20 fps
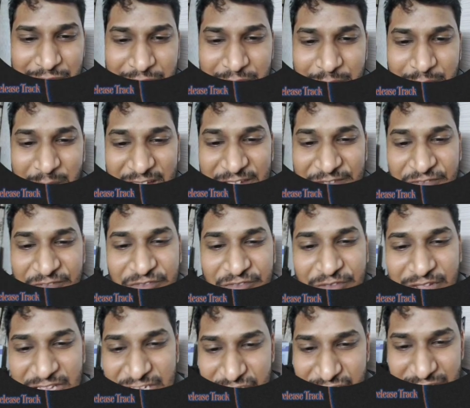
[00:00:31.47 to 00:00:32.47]
by
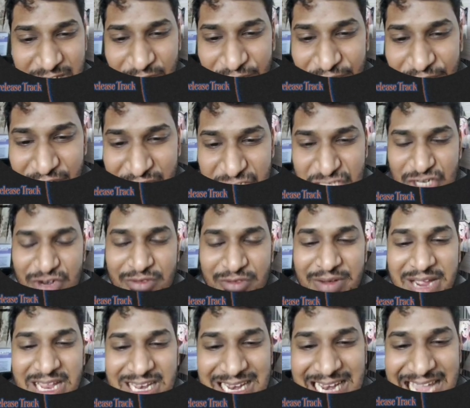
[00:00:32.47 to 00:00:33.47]
featuring
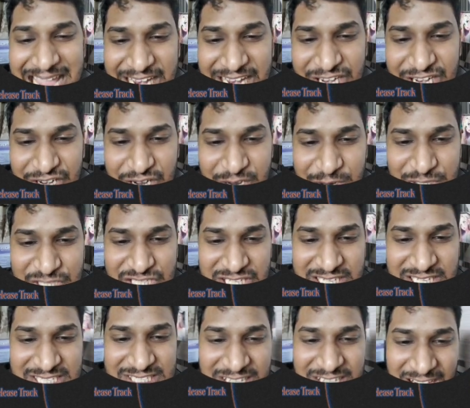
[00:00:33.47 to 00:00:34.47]
late
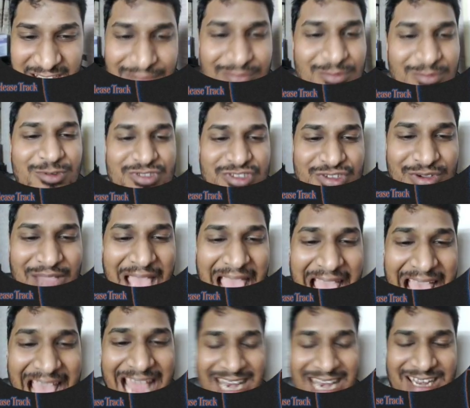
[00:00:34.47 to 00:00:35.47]
Ryuichi Sakamoto
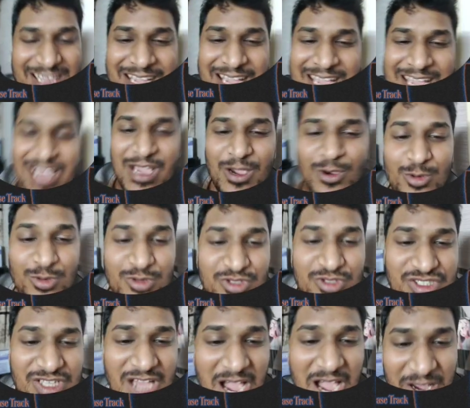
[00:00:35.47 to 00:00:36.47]
and
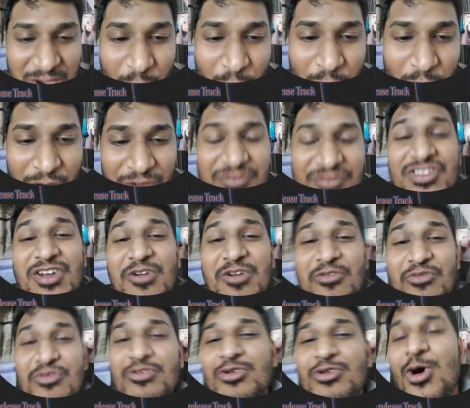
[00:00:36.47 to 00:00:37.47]
Woosung of the
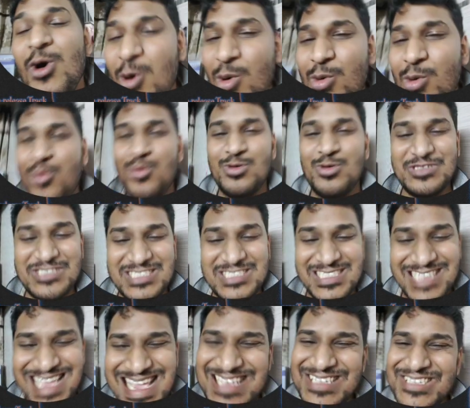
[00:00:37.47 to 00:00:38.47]
Rose.
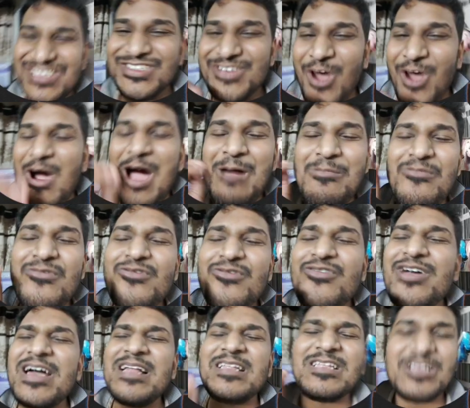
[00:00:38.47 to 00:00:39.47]
This song, I'm
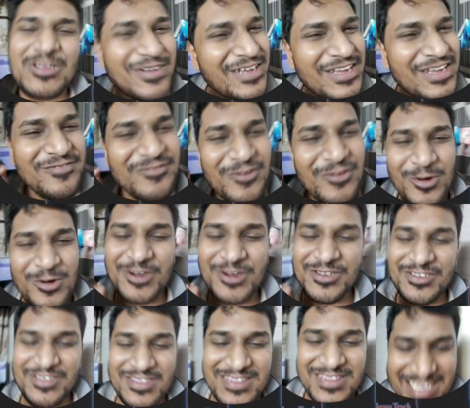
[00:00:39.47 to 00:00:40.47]
really looking
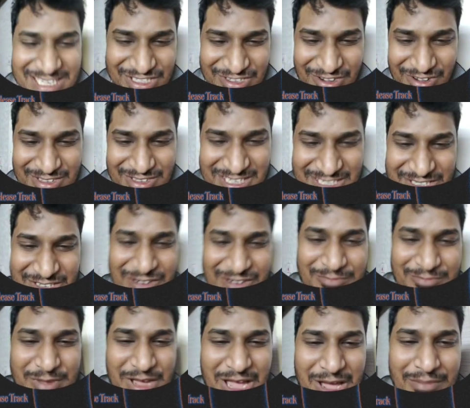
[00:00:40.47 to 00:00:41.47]
forward to this song. This is
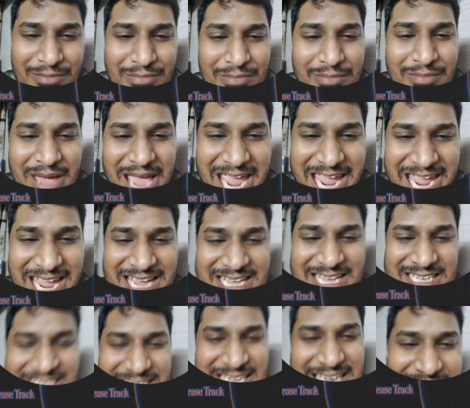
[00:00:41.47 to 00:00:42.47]
gonna be
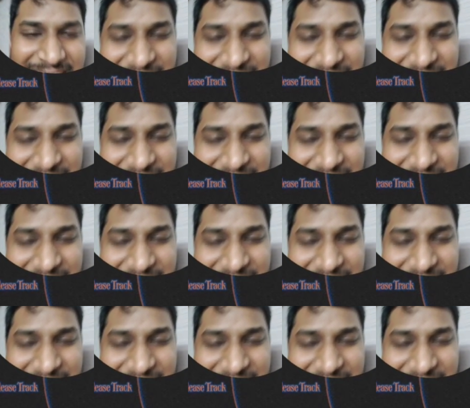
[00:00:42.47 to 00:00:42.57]
amazing.